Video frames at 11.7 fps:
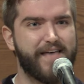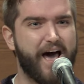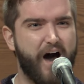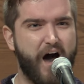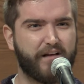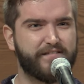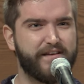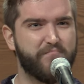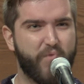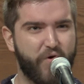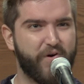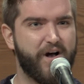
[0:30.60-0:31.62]
That
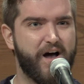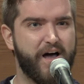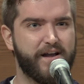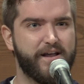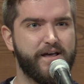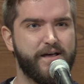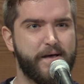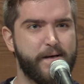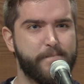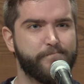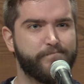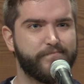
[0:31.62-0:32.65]
oxymoron.
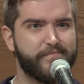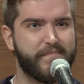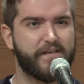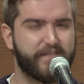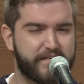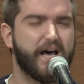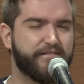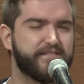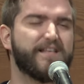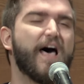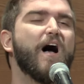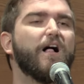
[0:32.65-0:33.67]
It's a tough
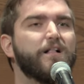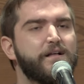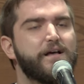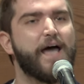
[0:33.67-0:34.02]
sell.